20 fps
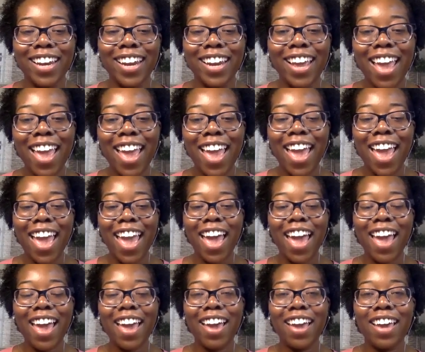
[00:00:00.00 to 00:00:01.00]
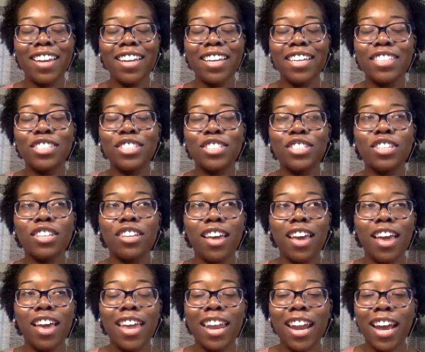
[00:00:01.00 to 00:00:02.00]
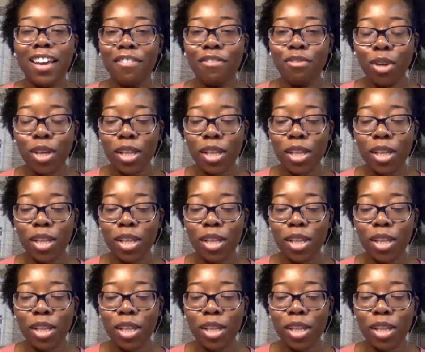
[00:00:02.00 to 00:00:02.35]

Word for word: and it's and I